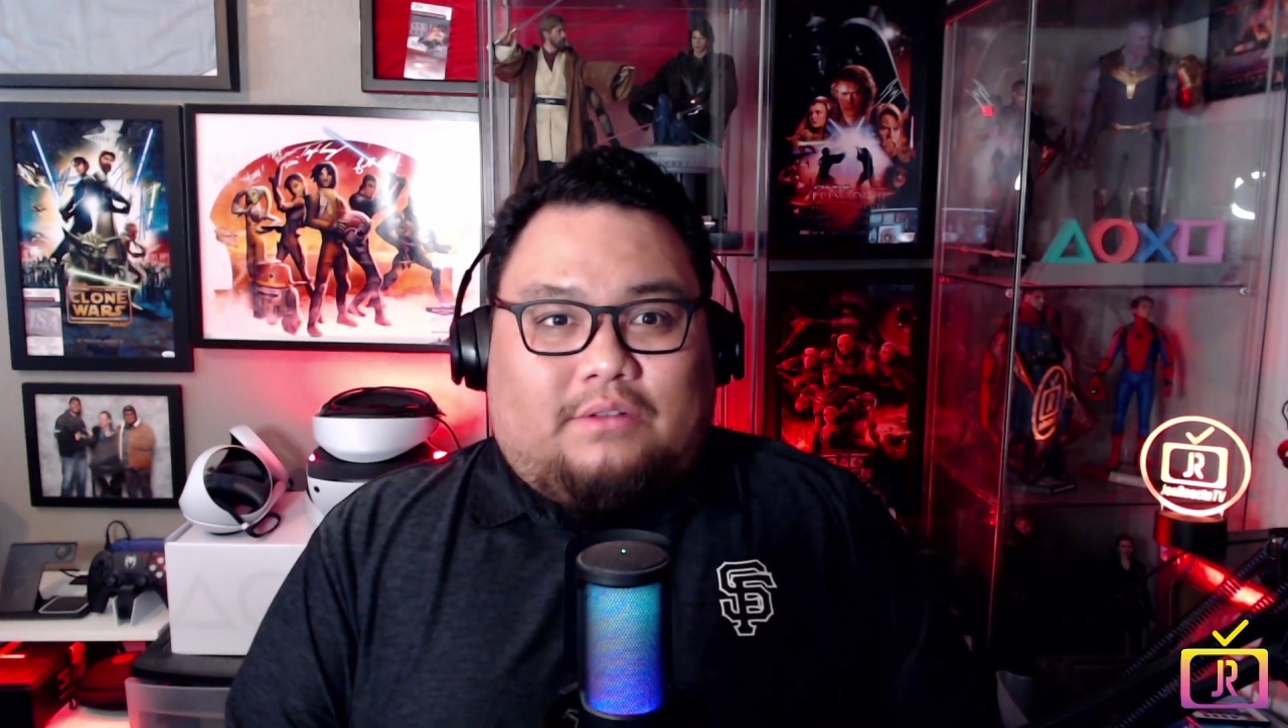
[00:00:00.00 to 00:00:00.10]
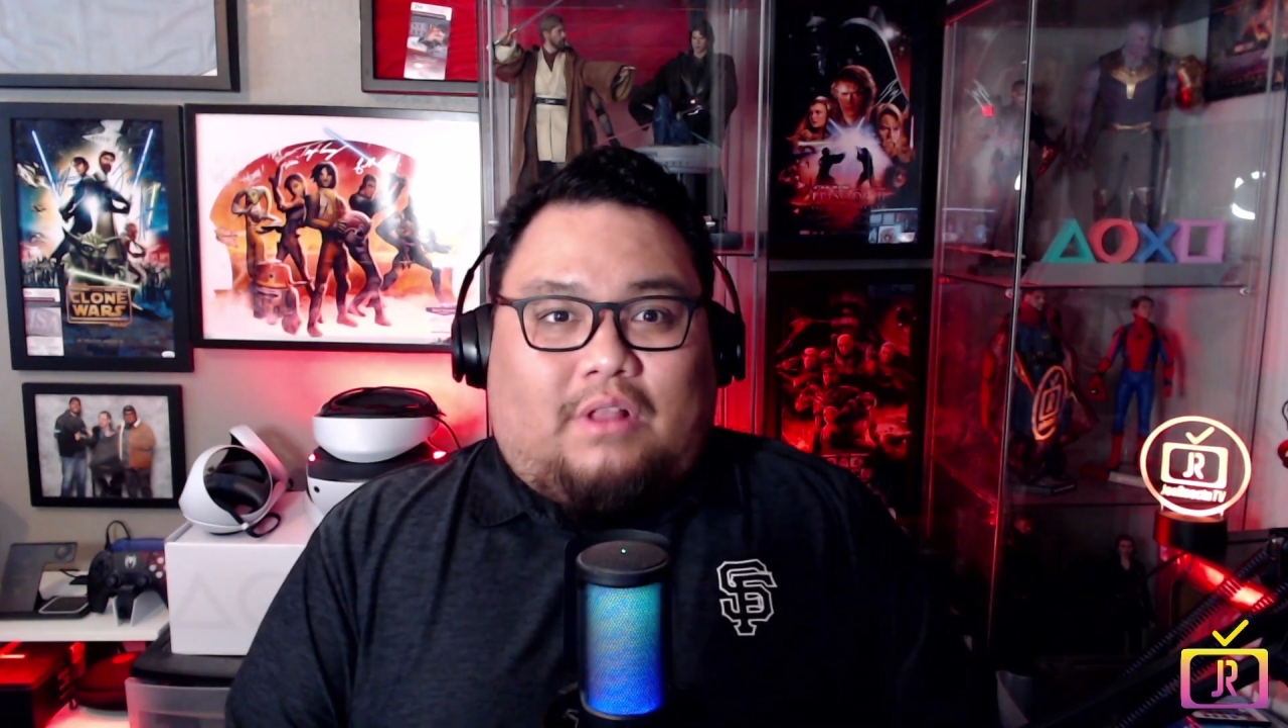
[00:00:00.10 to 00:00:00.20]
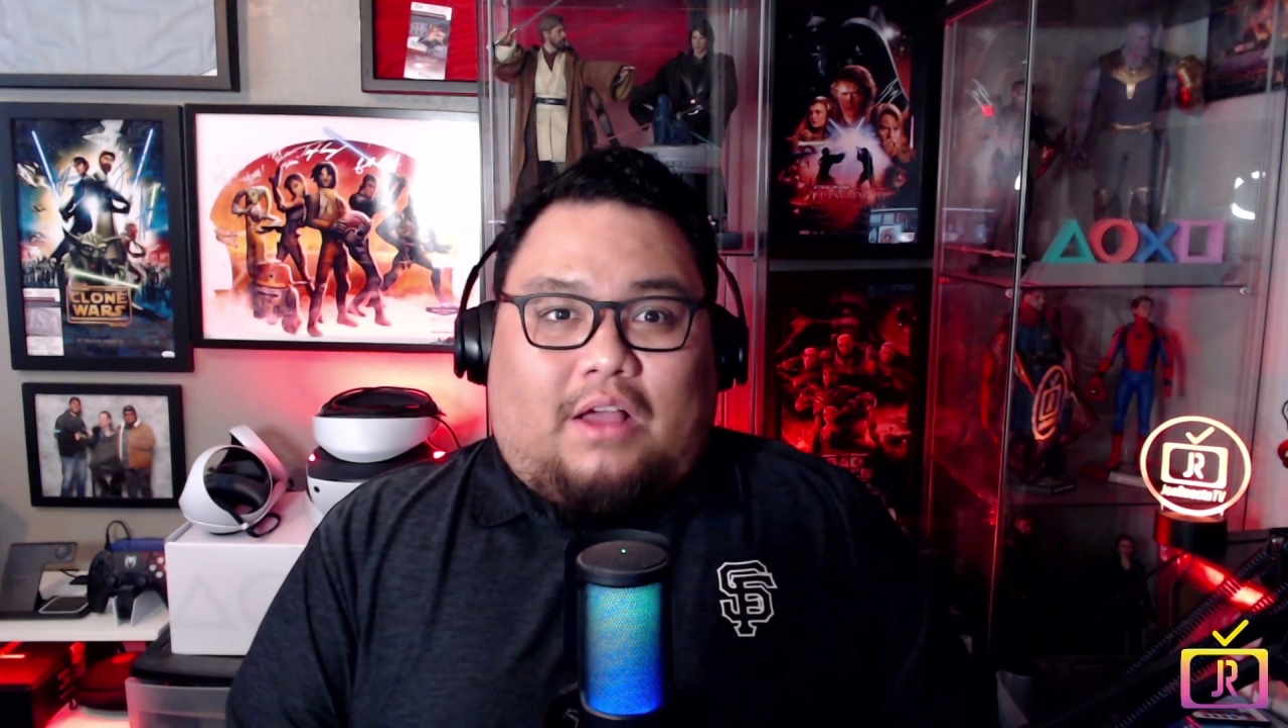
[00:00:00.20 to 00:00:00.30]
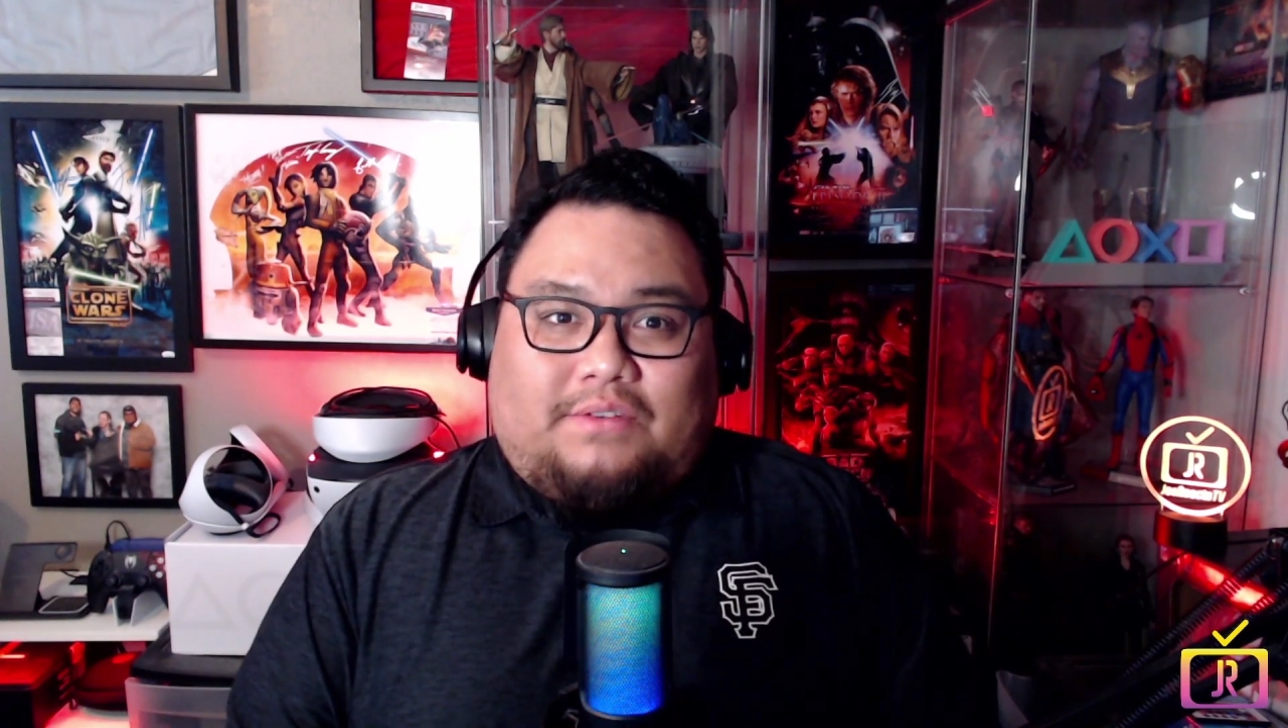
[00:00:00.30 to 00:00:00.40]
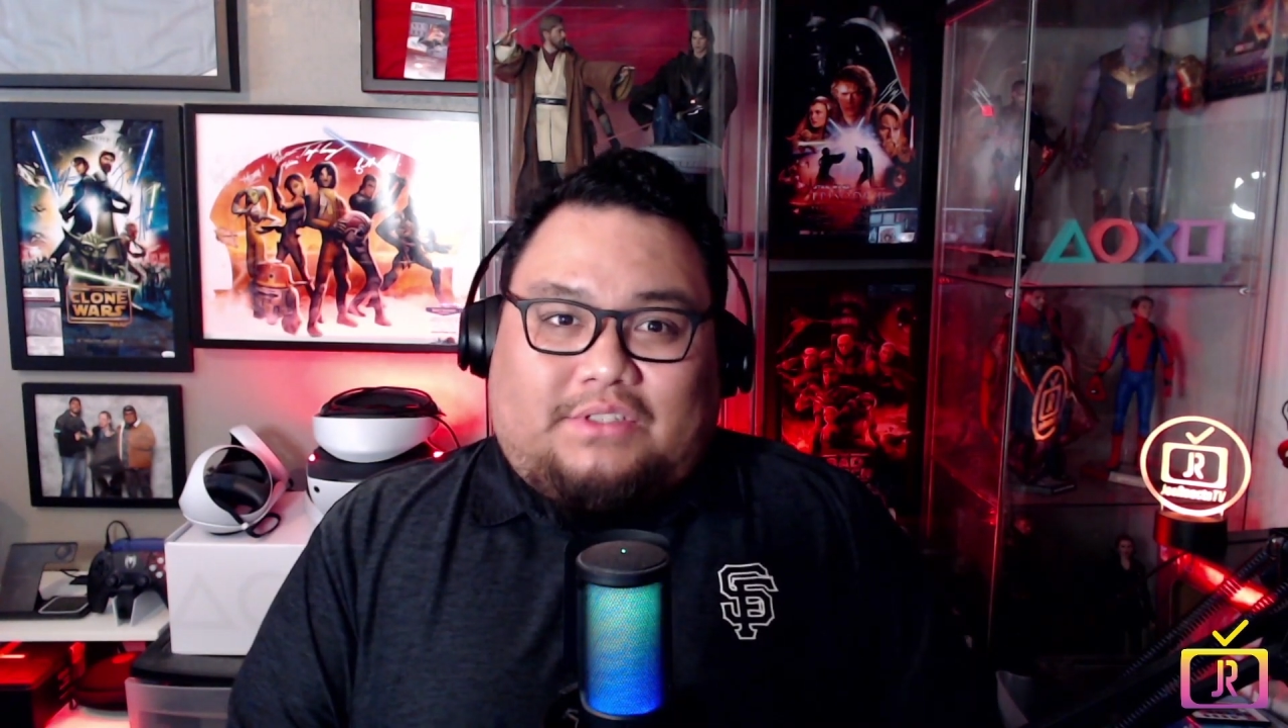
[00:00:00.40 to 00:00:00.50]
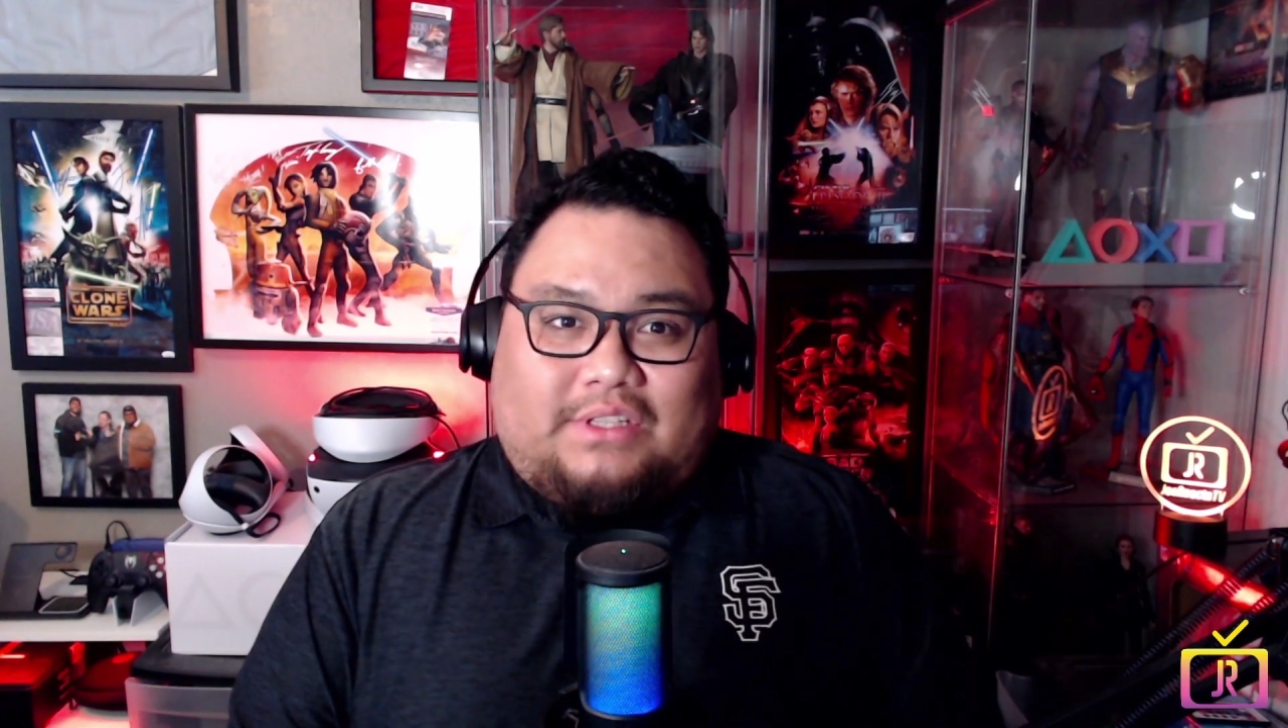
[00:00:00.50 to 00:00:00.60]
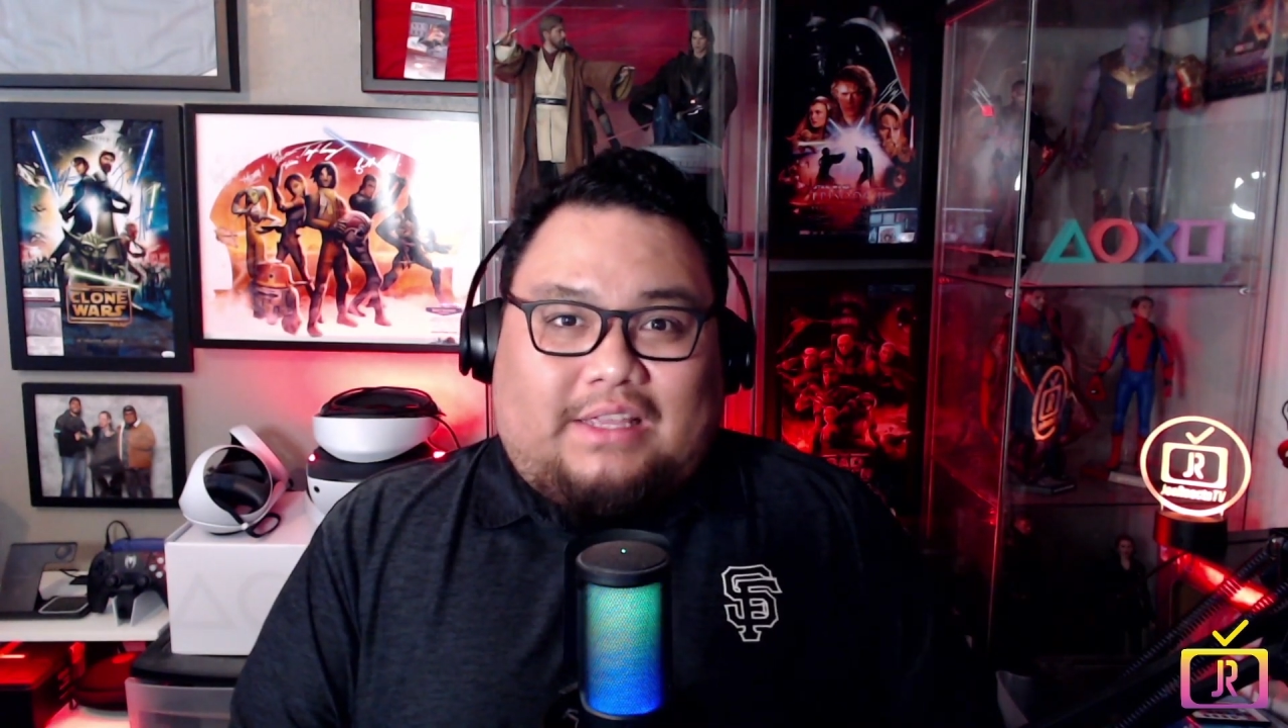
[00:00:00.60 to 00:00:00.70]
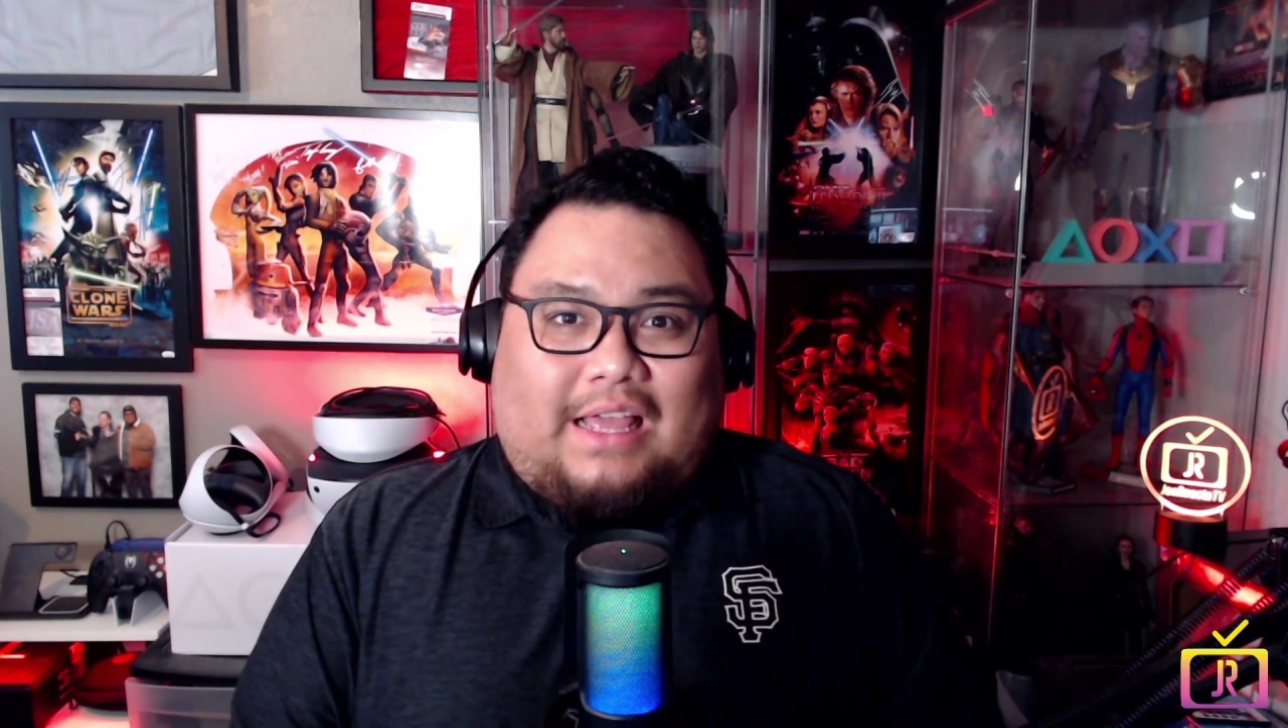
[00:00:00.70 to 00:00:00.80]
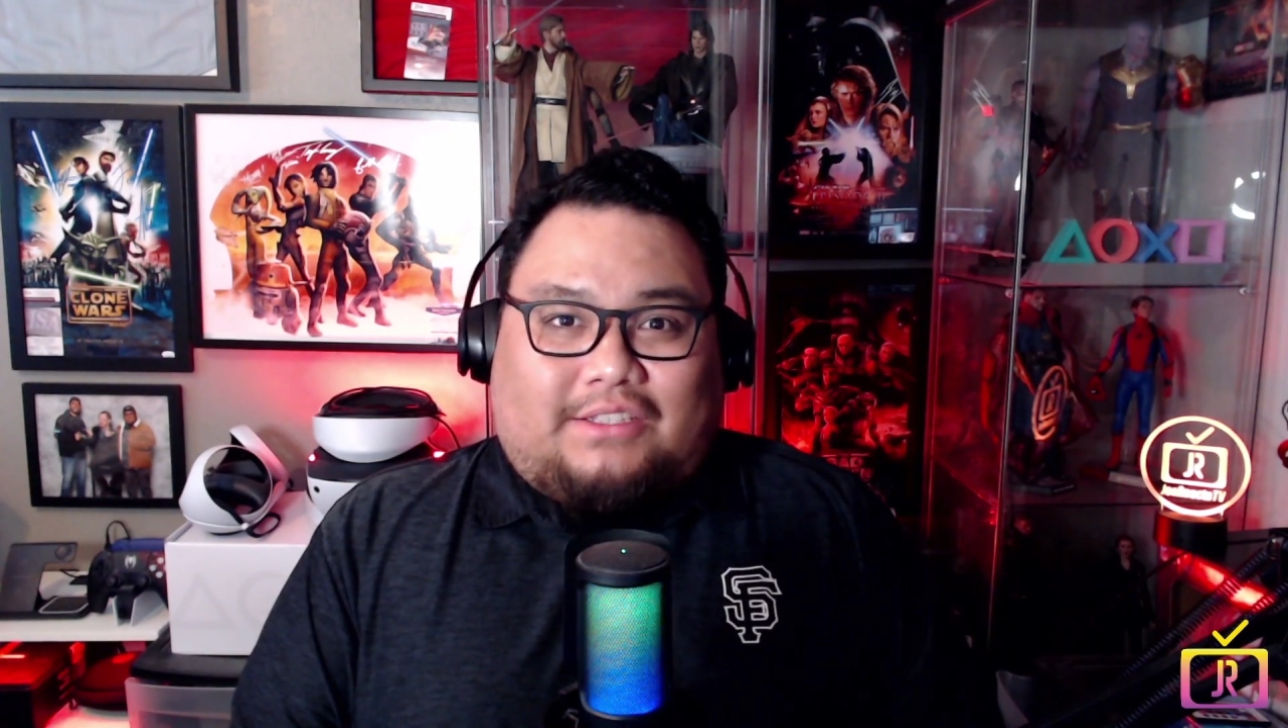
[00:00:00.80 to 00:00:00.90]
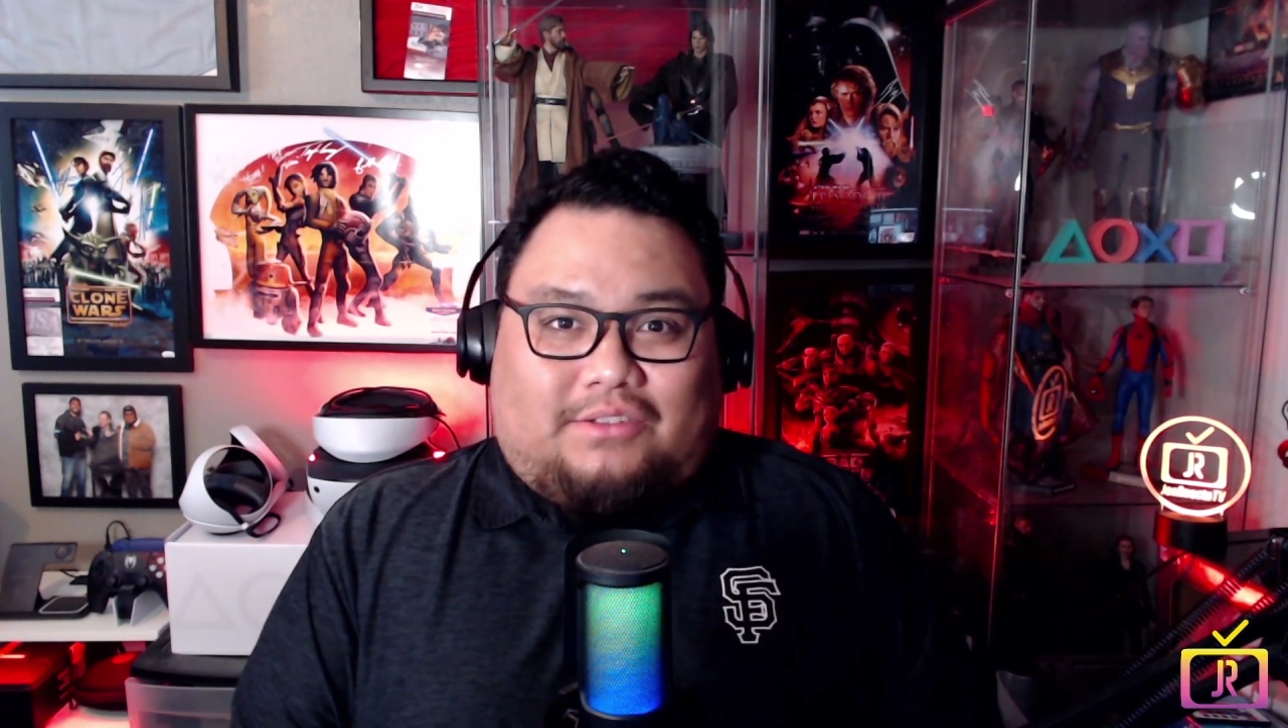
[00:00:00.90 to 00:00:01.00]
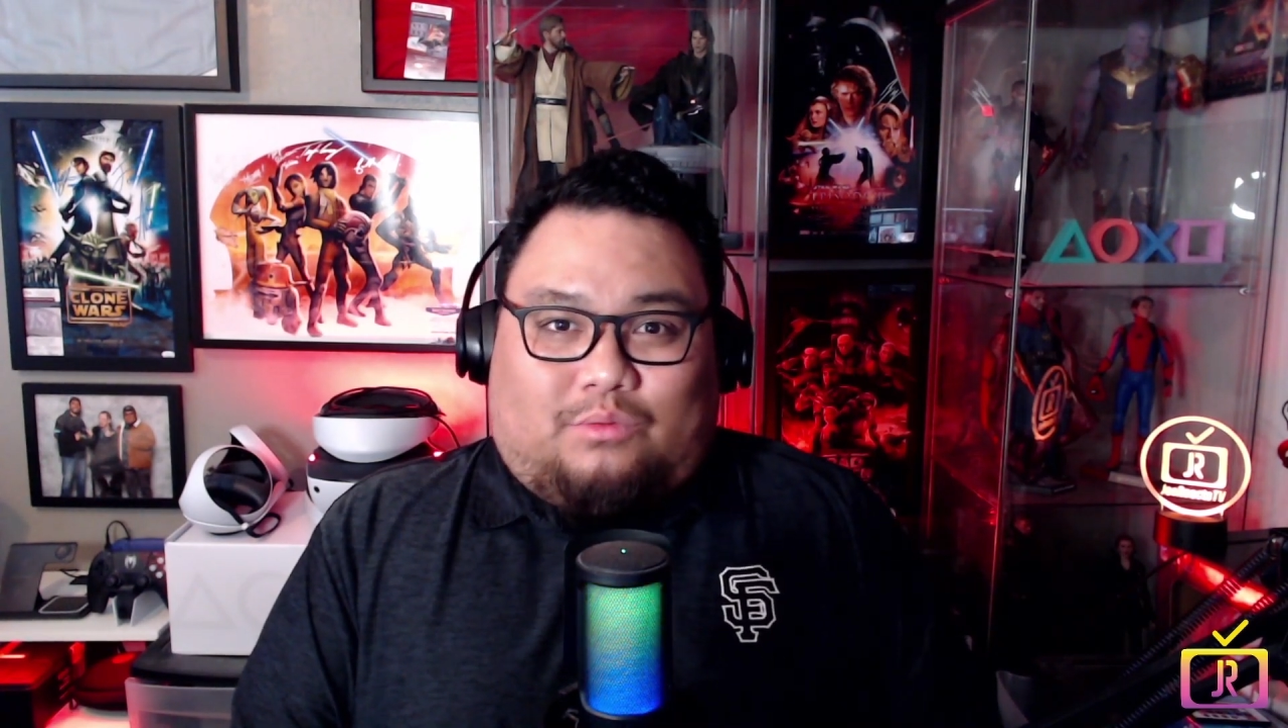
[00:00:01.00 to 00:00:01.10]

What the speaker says: Obviously, that's